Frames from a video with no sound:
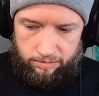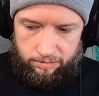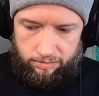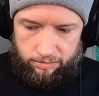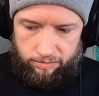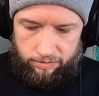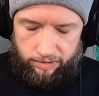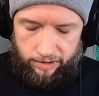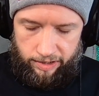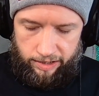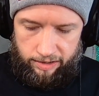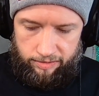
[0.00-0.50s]

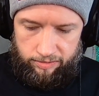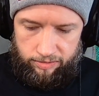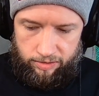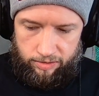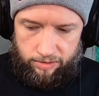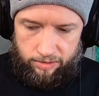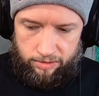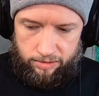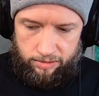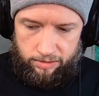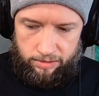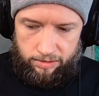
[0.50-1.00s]

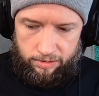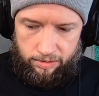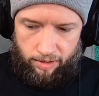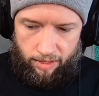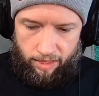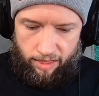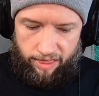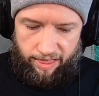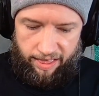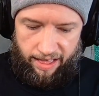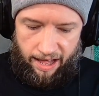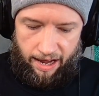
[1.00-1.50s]
Flavor
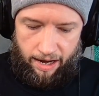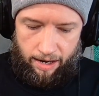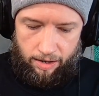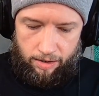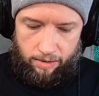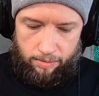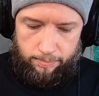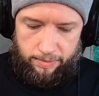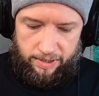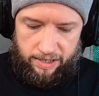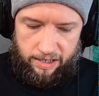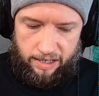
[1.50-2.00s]
there,
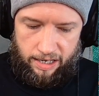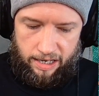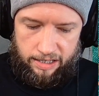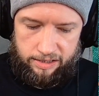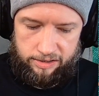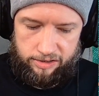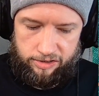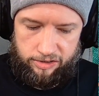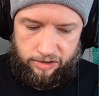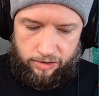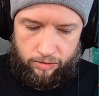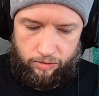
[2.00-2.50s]
but not
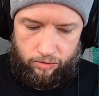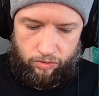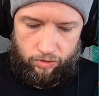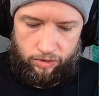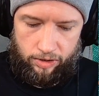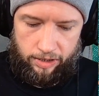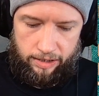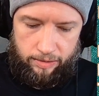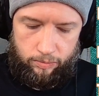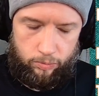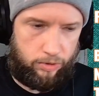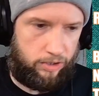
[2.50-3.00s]
so
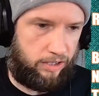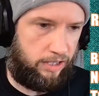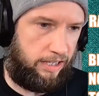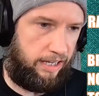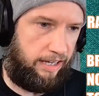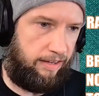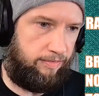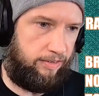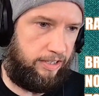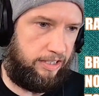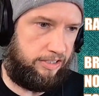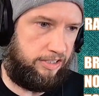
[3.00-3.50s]
great. We're going to
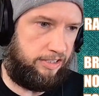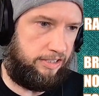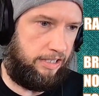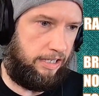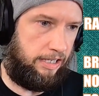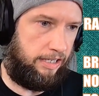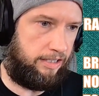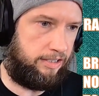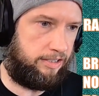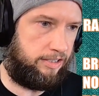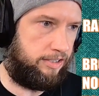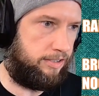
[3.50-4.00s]
give it a
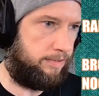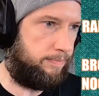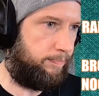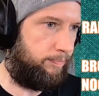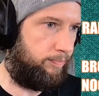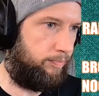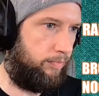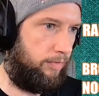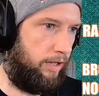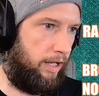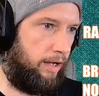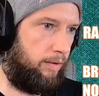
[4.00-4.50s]
6.
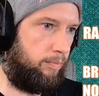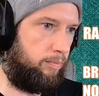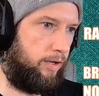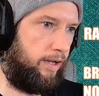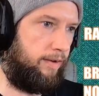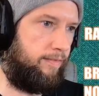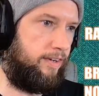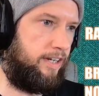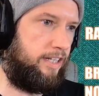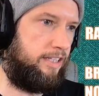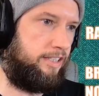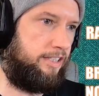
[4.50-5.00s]
Yeah,
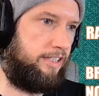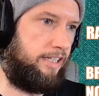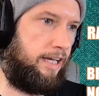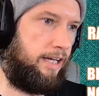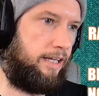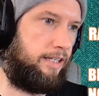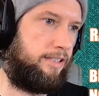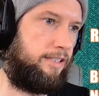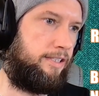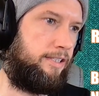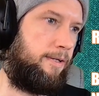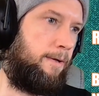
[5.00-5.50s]
giving it a
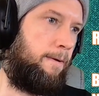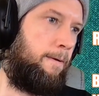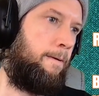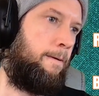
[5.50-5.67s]
6.